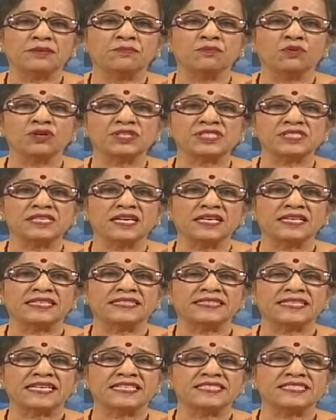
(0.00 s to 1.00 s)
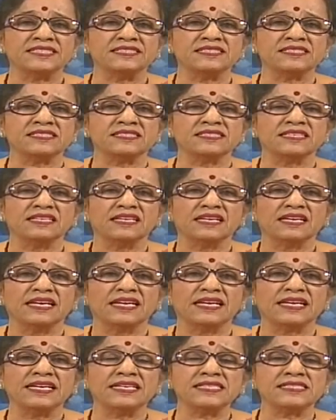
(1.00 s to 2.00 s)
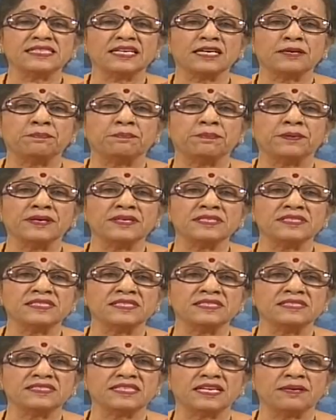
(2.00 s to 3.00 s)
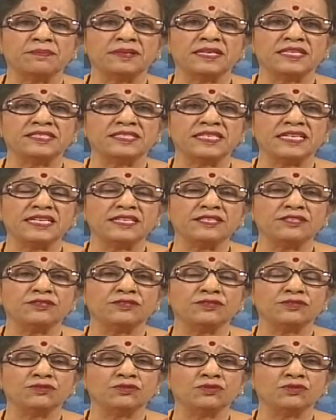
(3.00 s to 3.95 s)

Emotional intelligence is a person's ability